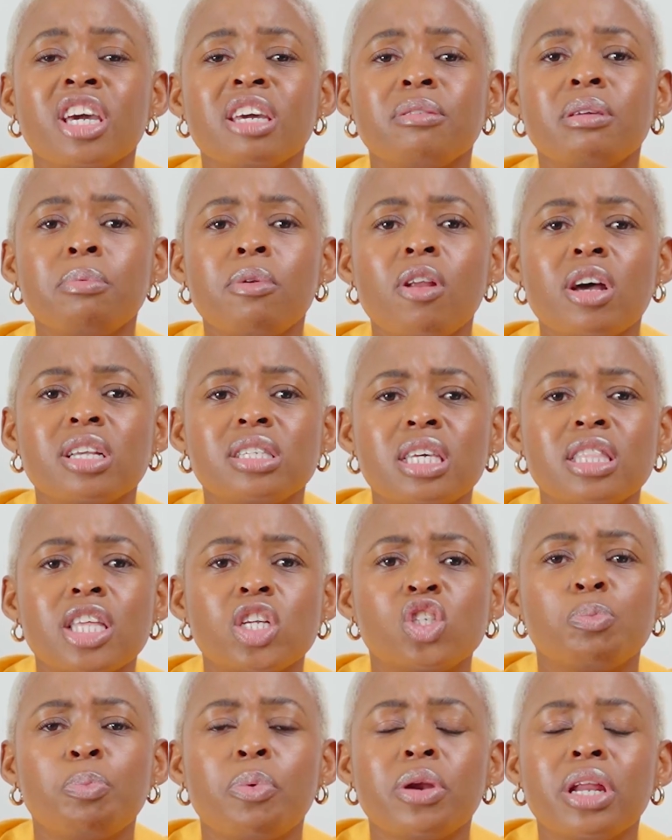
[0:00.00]
People are seeing
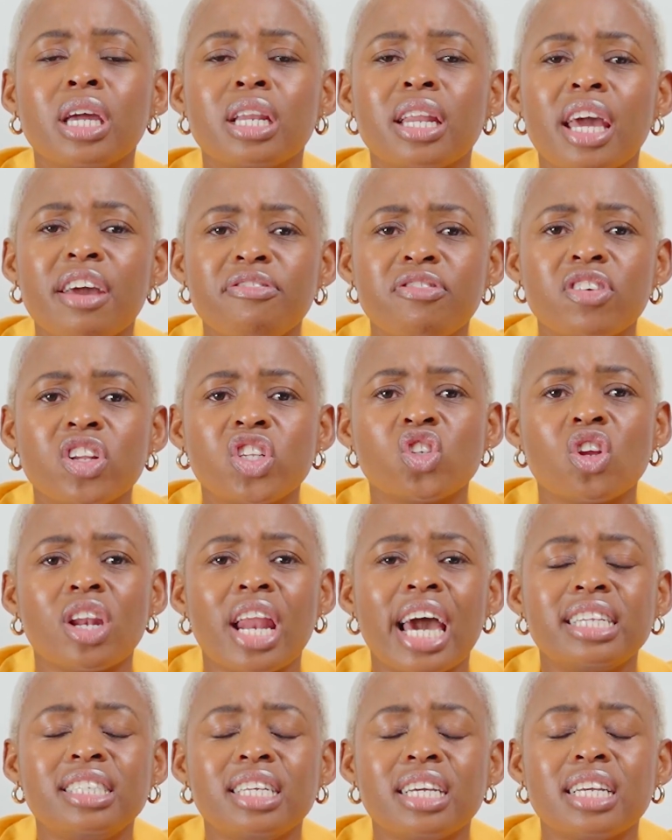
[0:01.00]
that you're putting in effort, your
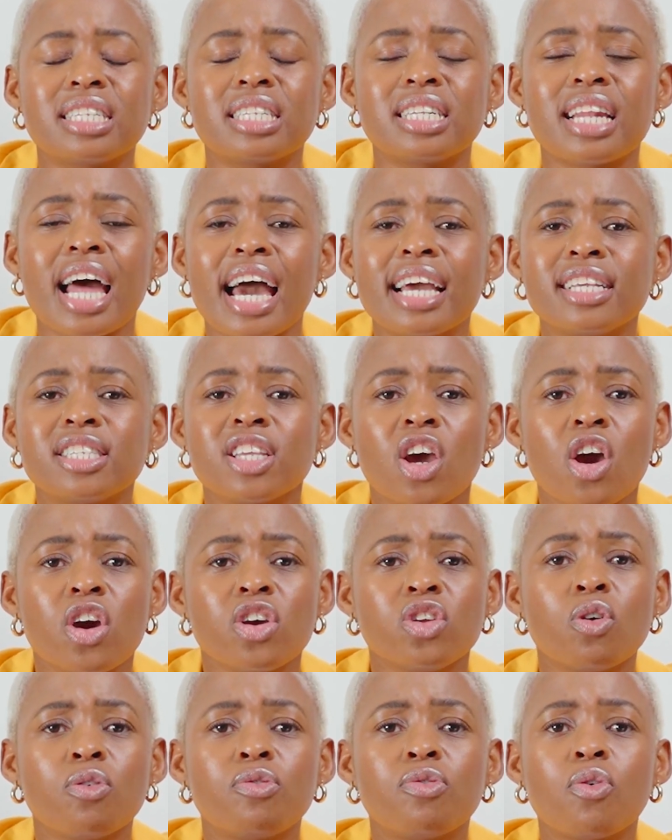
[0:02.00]
lighting is nice,
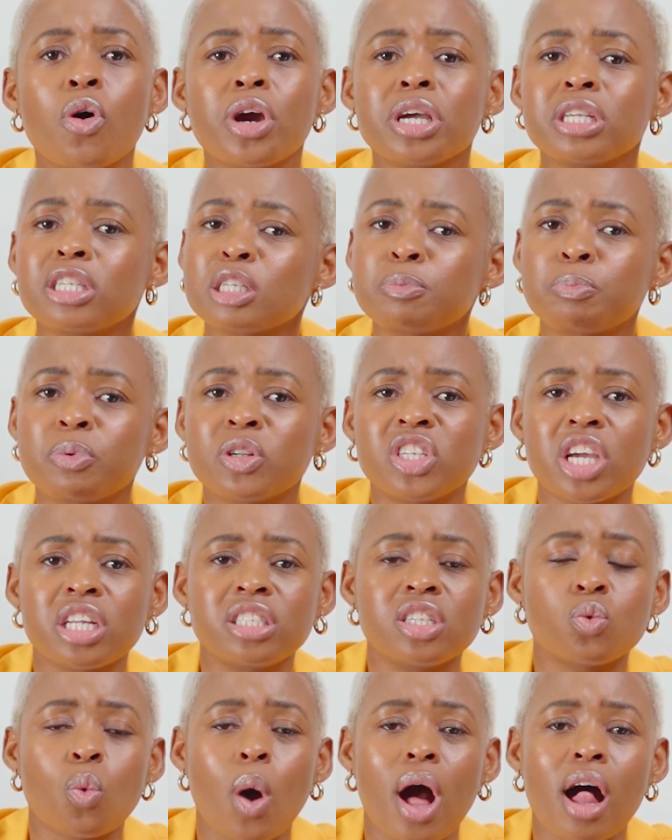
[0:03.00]
your voice is
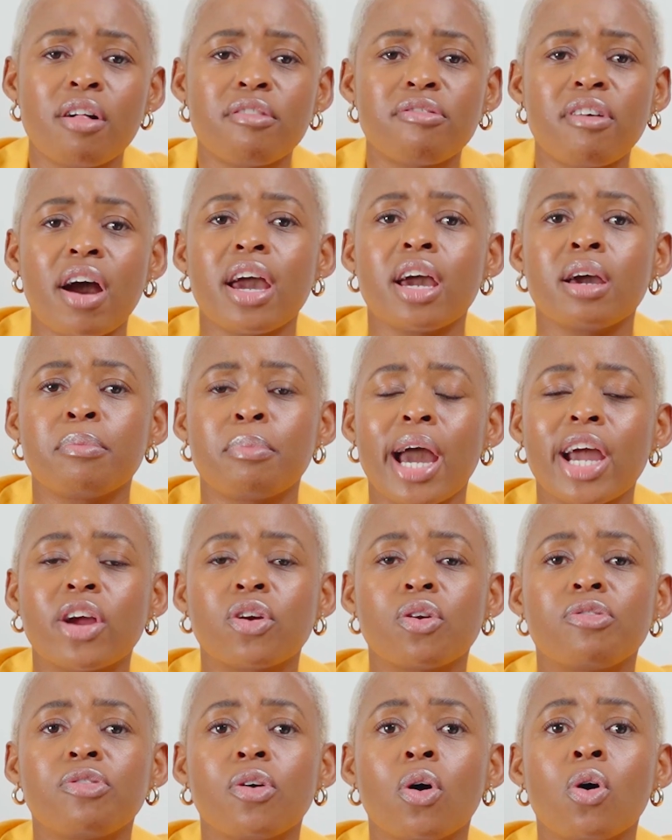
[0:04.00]
projected well via
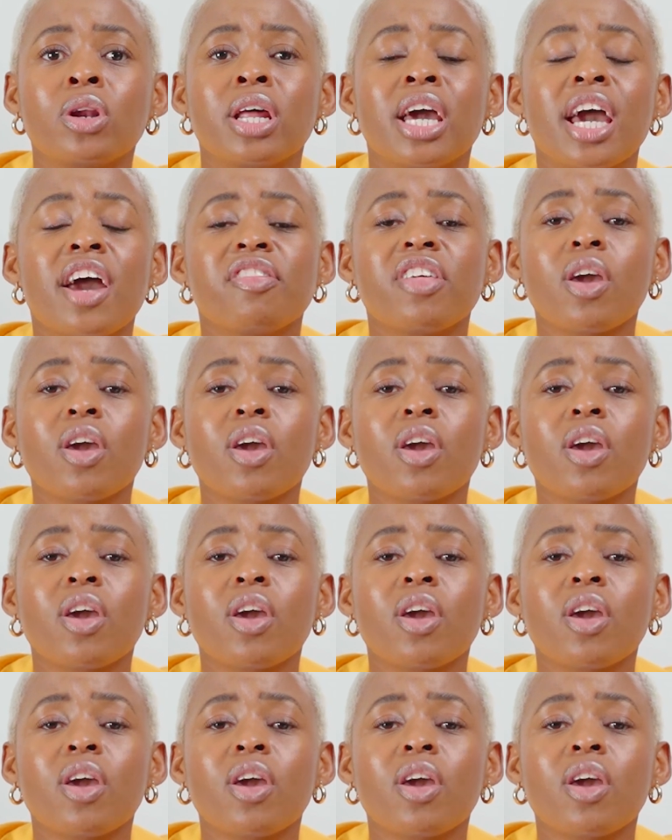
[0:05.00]
microphone.